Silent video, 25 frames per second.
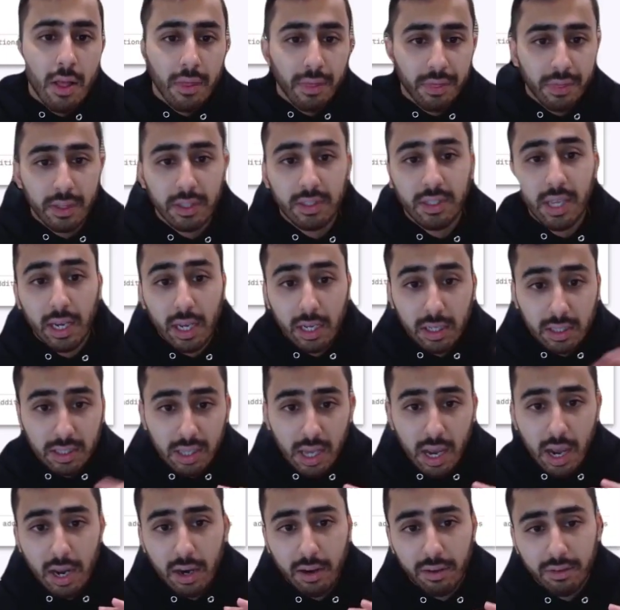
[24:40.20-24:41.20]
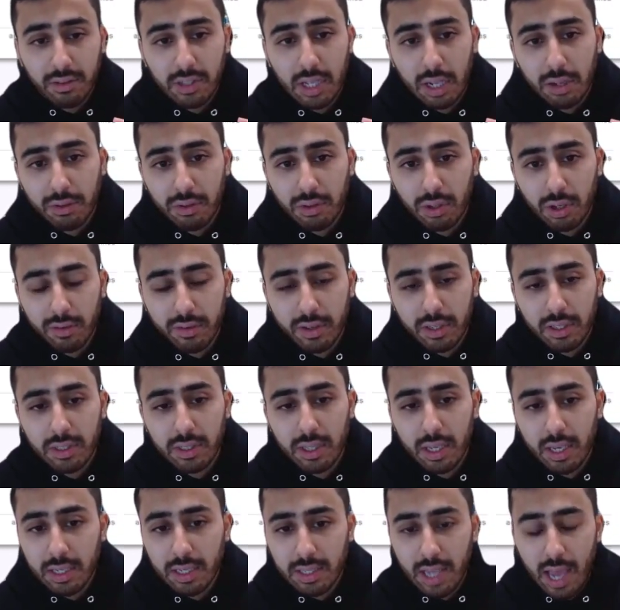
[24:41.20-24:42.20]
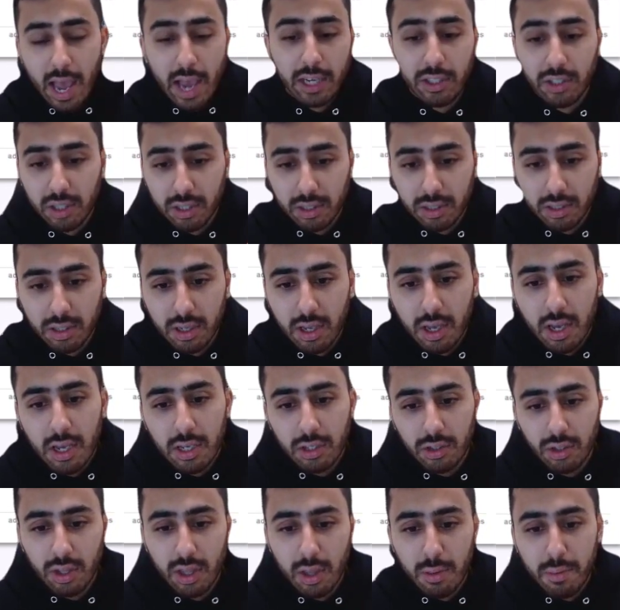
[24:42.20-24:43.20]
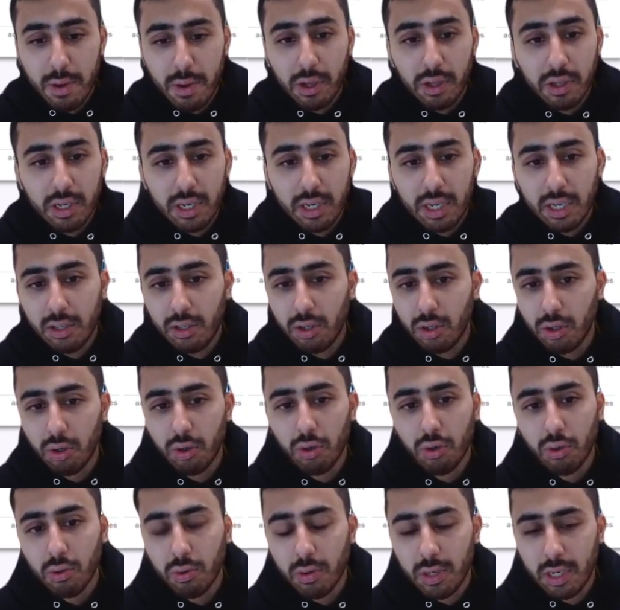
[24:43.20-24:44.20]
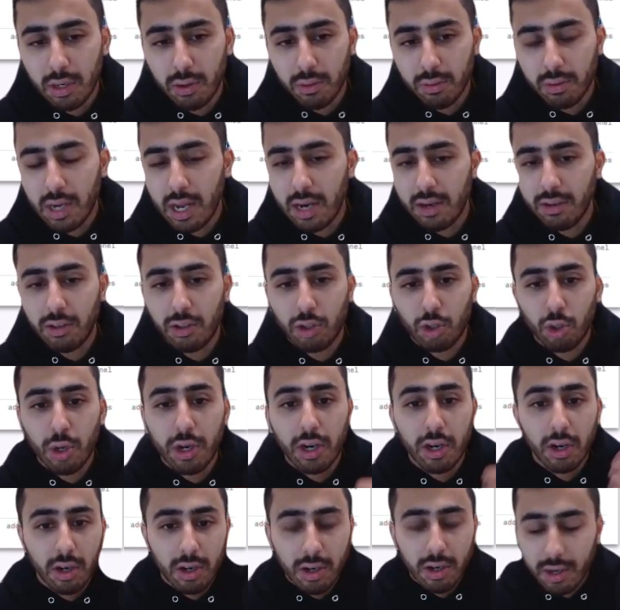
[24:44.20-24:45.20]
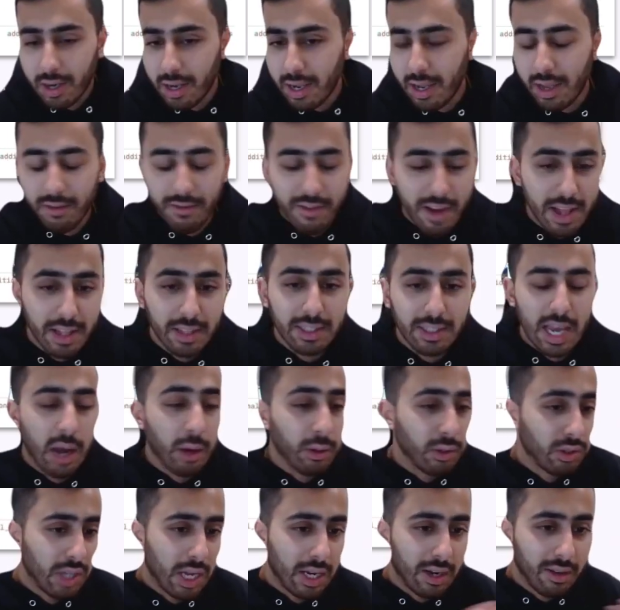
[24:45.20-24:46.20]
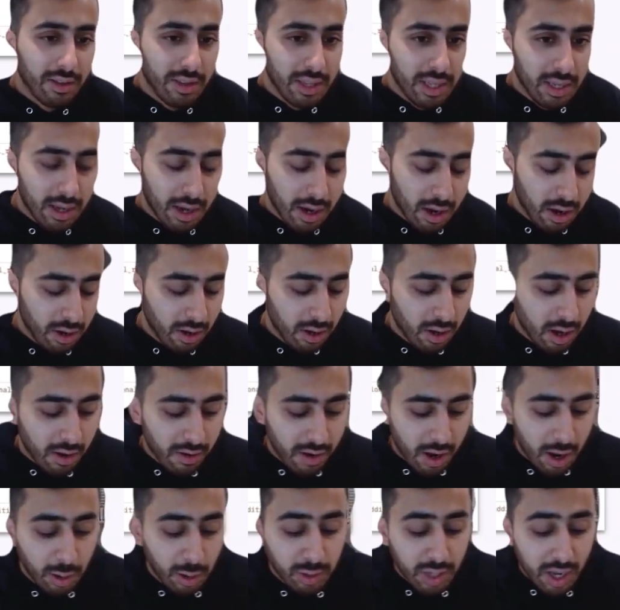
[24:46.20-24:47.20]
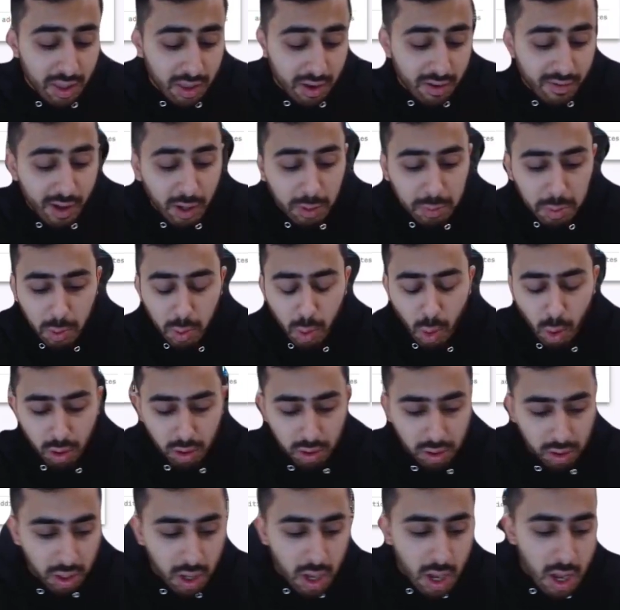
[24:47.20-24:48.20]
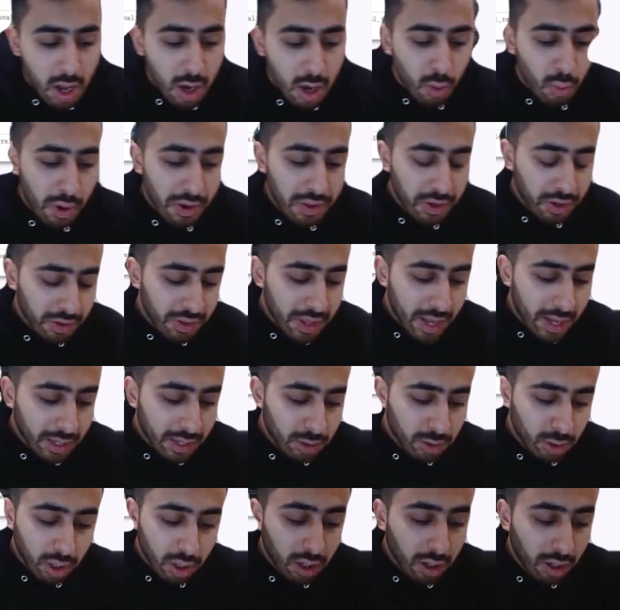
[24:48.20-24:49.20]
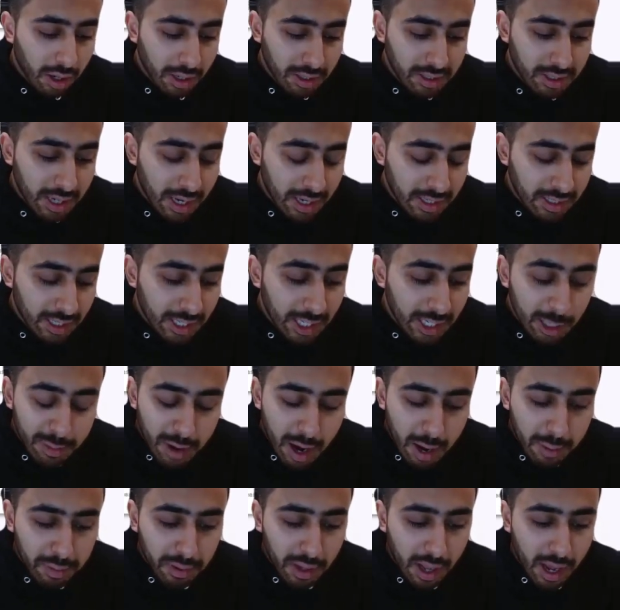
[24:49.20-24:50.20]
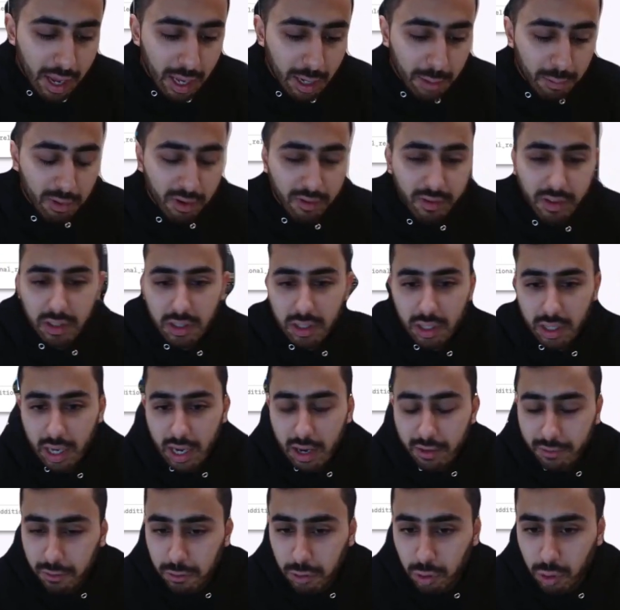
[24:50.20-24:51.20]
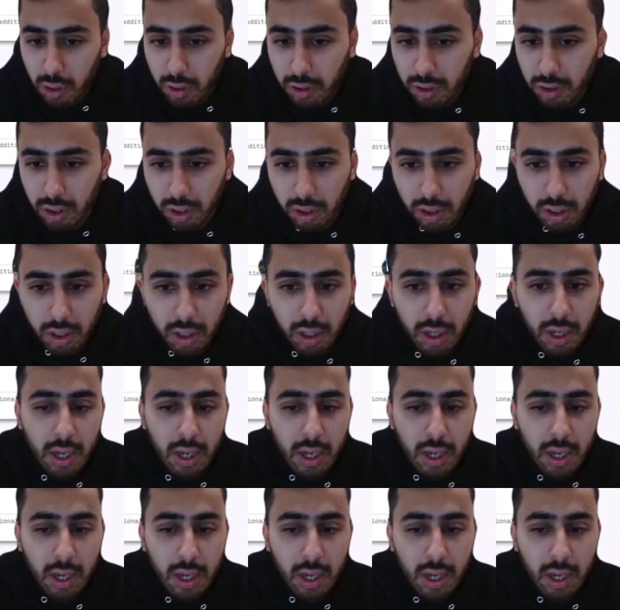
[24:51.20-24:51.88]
The second side of self-service is actions. So the ability to kind of trigger events outside of the developer portal, whether that's triggering a CI/CD pipeline, provisioning infrastructure,